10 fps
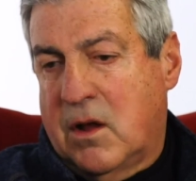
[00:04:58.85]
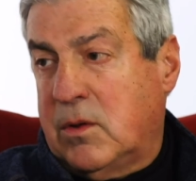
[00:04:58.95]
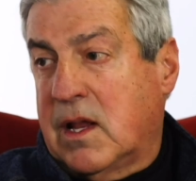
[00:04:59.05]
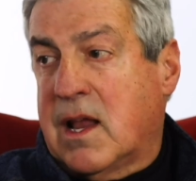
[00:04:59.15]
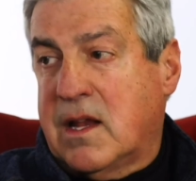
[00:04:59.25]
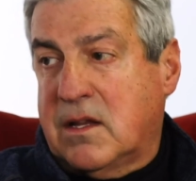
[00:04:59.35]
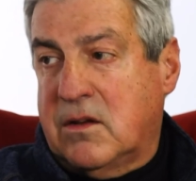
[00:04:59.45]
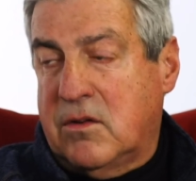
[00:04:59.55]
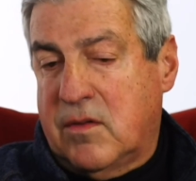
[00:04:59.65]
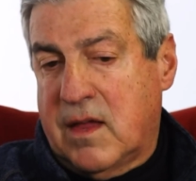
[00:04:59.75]
Only light can
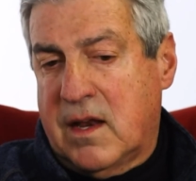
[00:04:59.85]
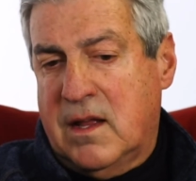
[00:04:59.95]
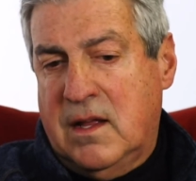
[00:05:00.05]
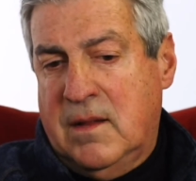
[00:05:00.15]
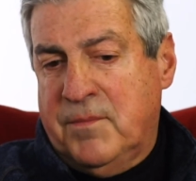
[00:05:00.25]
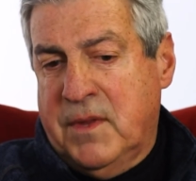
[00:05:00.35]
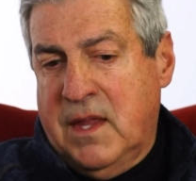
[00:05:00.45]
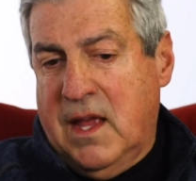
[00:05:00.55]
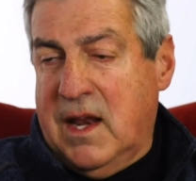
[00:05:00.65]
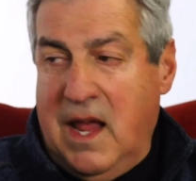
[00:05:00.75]
do that.
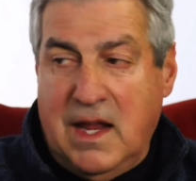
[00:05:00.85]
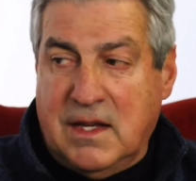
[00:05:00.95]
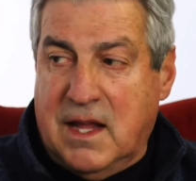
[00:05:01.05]
And hate